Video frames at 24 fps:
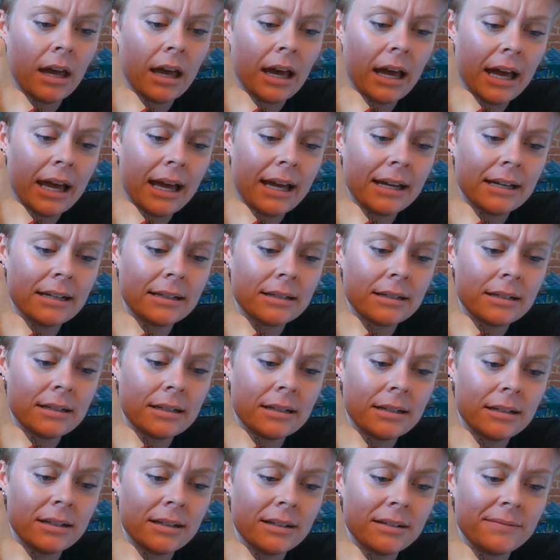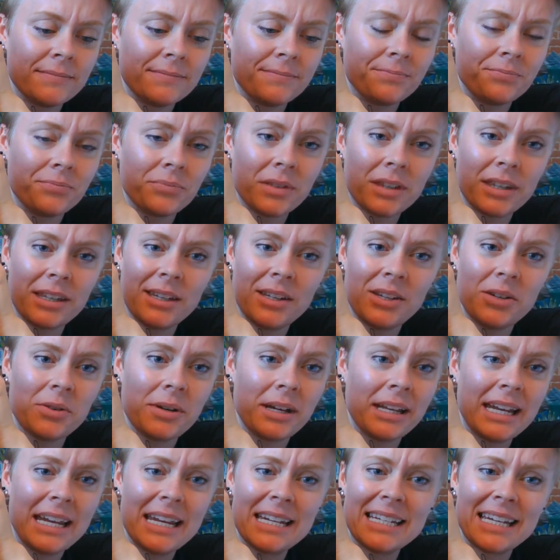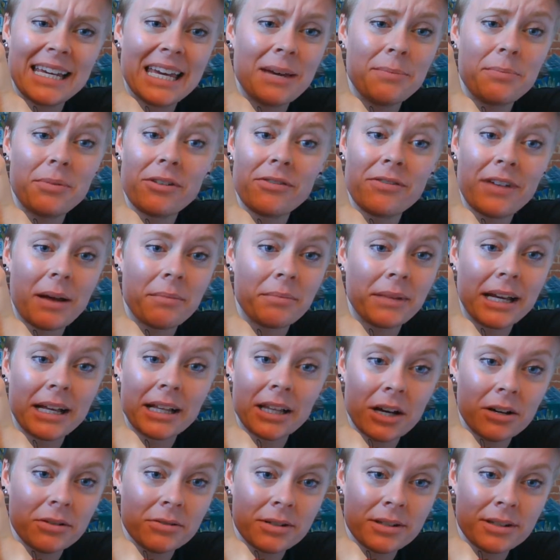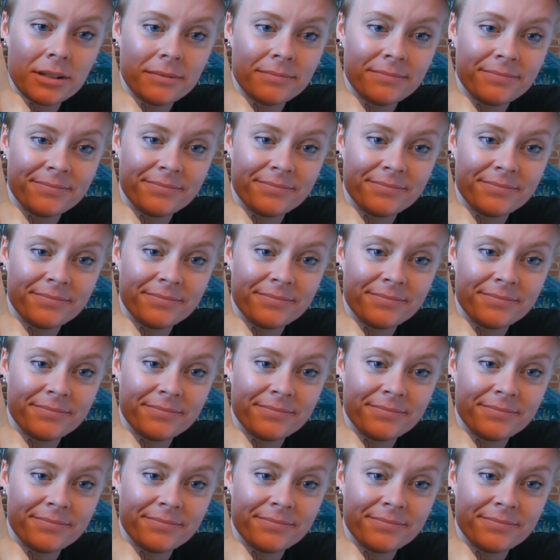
and you need to keep your family close.